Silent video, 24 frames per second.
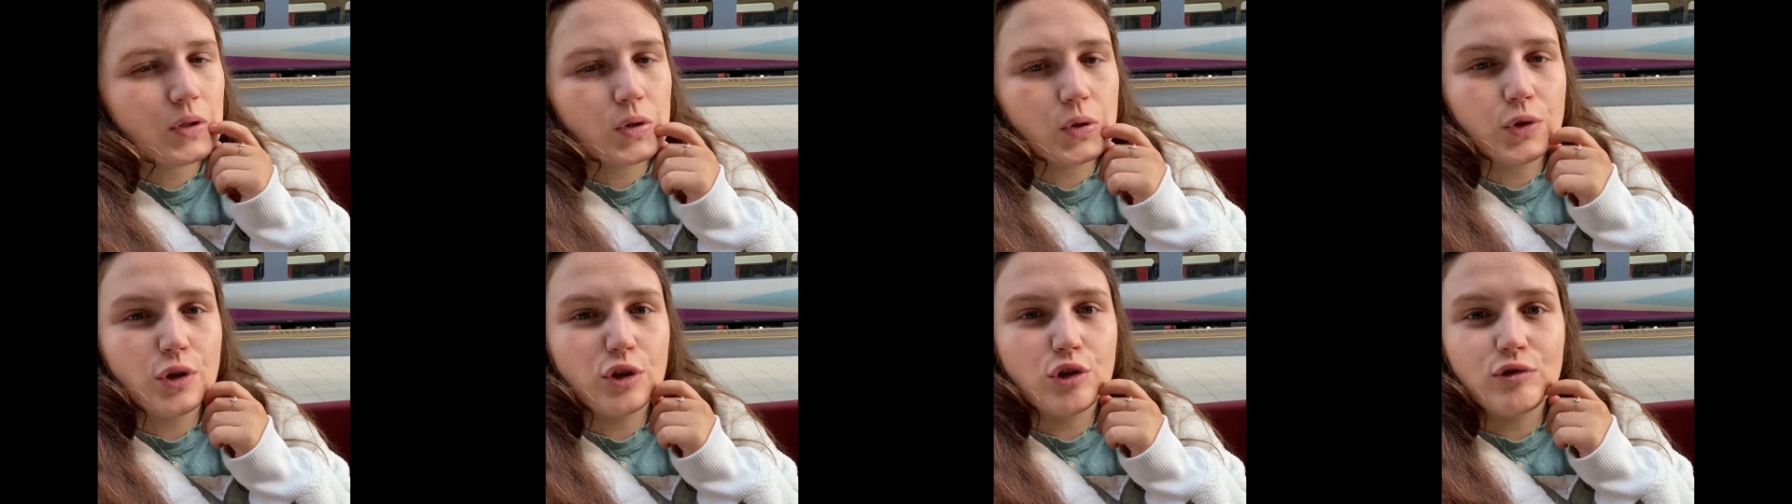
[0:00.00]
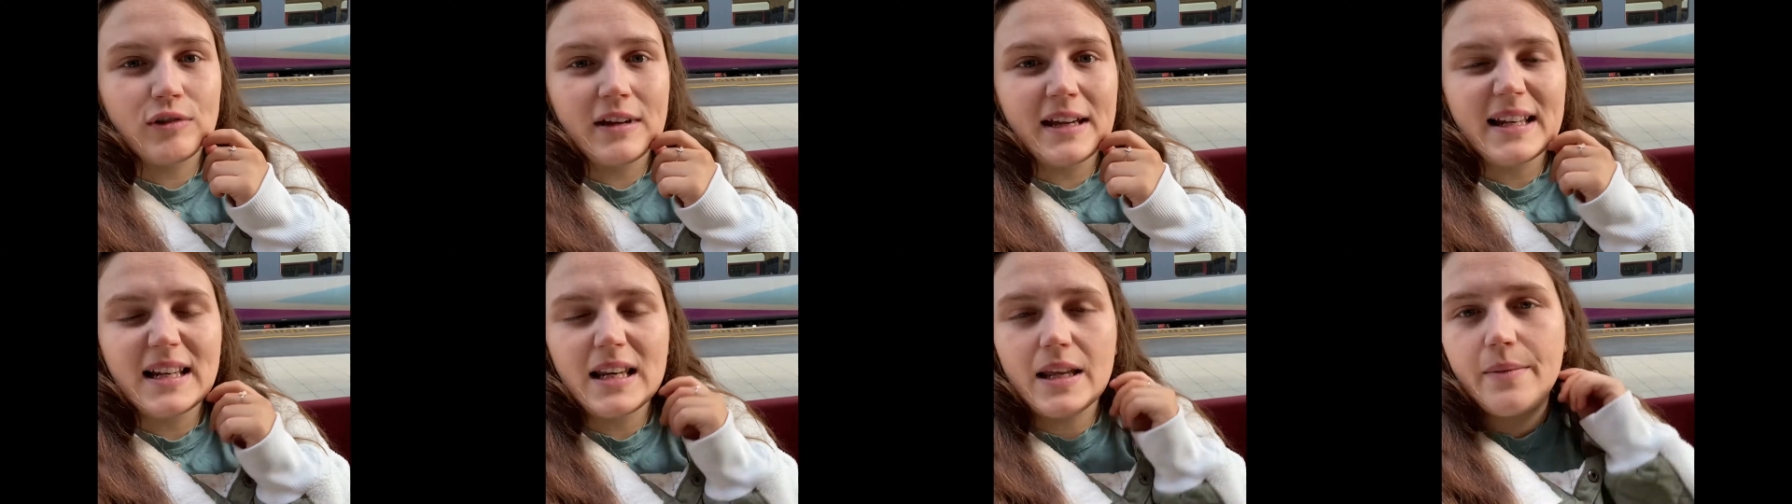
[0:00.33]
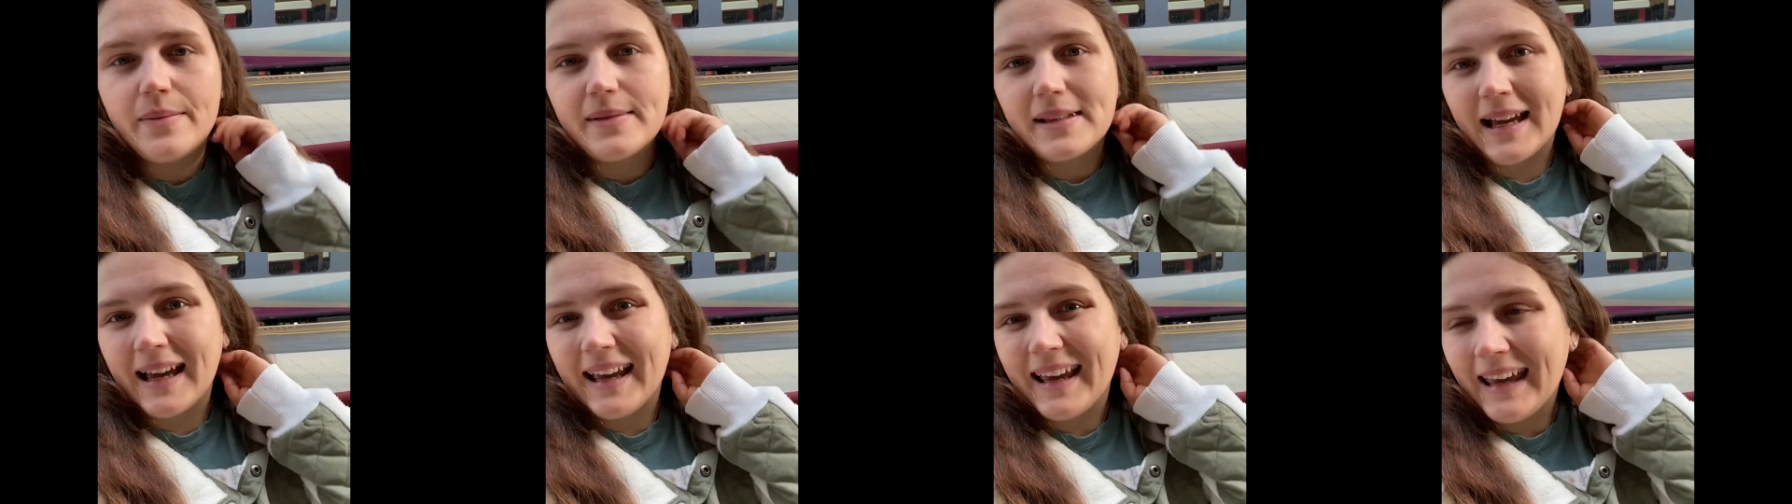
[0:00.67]
so the train
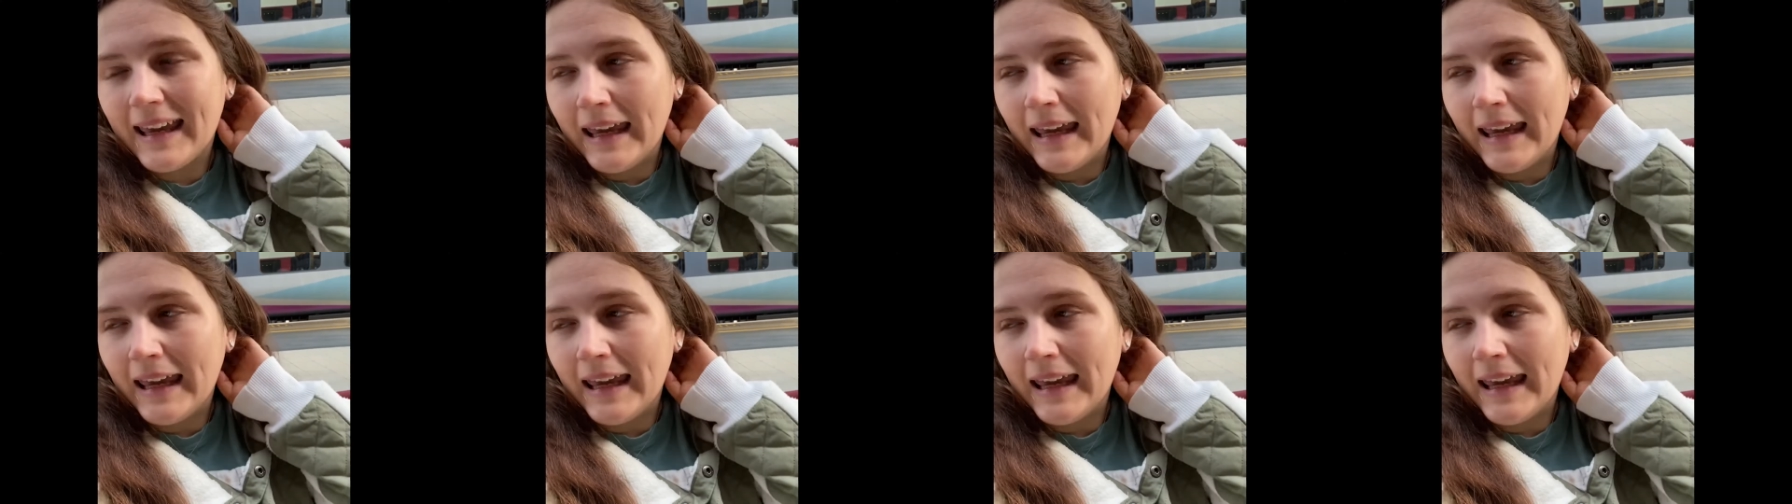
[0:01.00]
leaves at